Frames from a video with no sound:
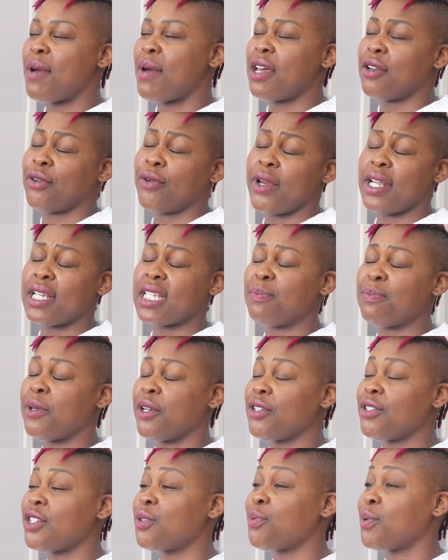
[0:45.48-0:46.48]
had great
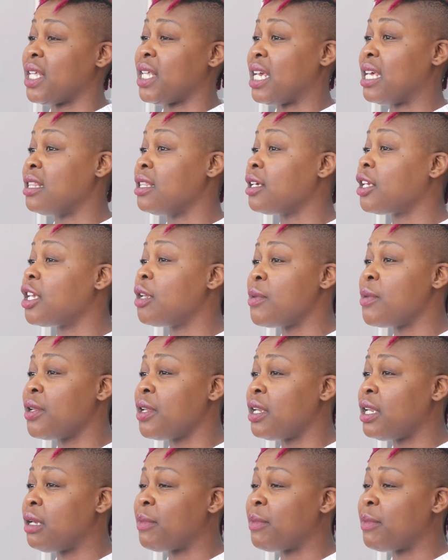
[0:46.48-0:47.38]
experiences within the community.